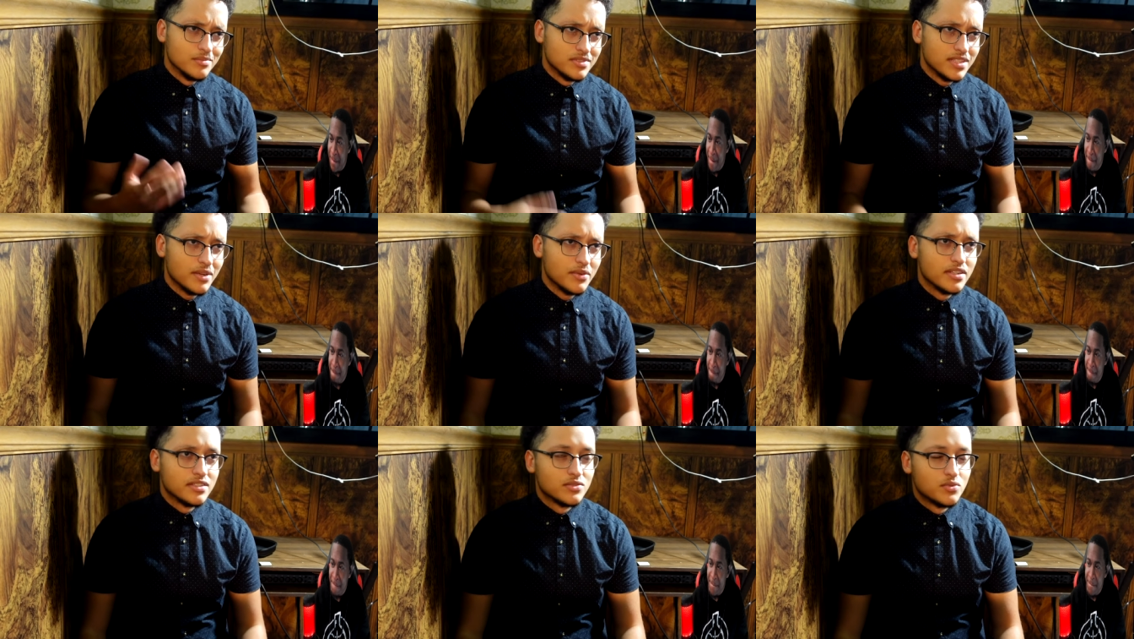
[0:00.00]
sight reading is
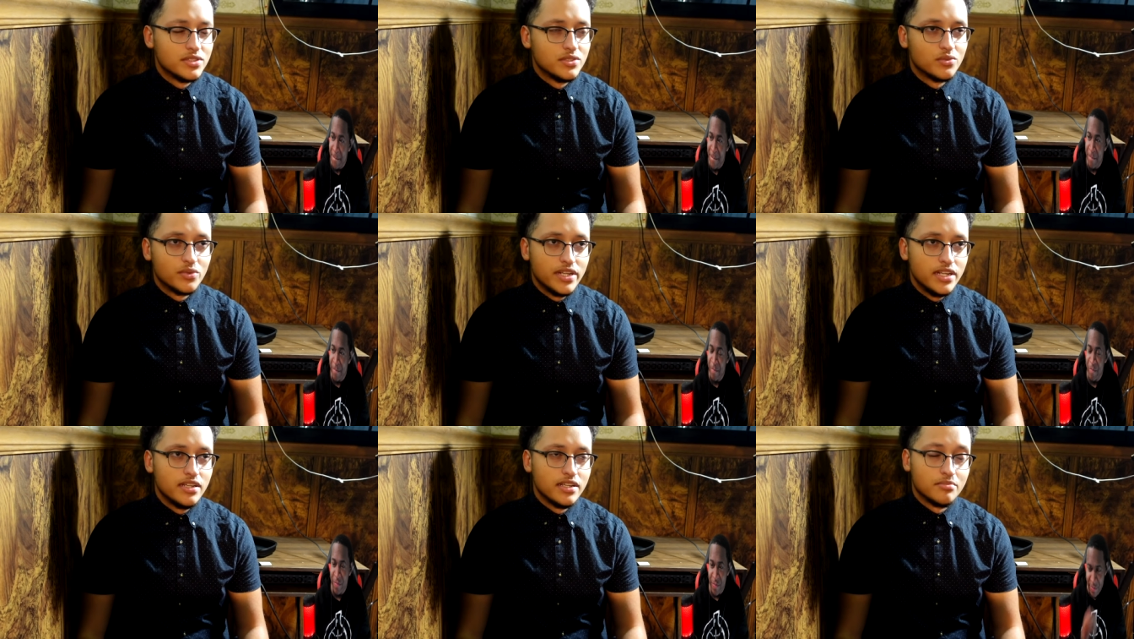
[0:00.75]
when you read
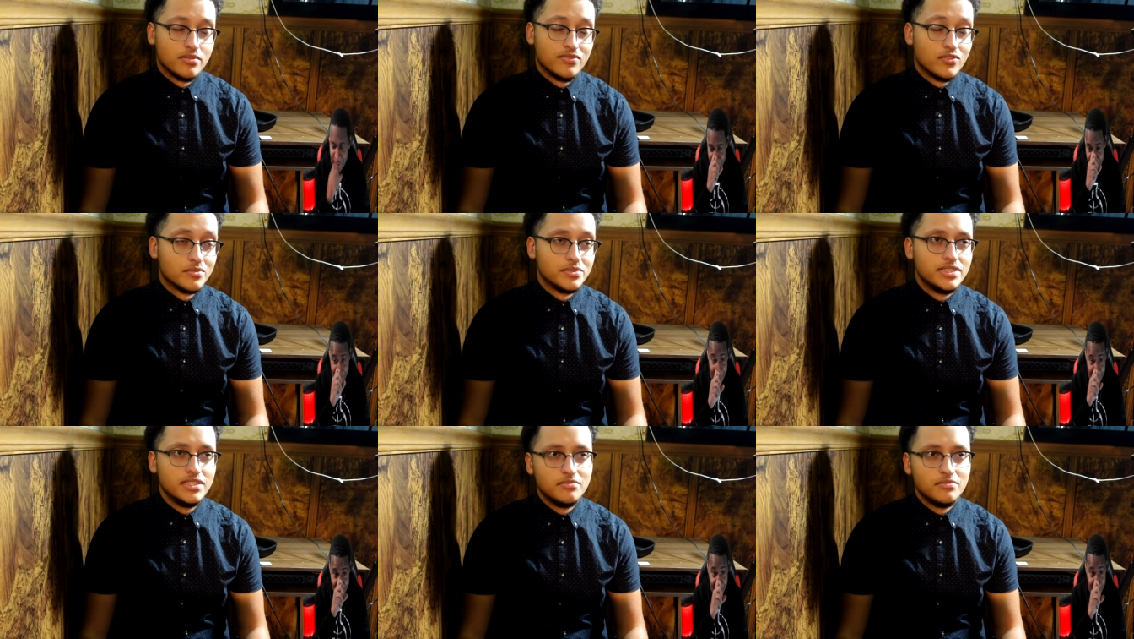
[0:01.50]
and perform sheet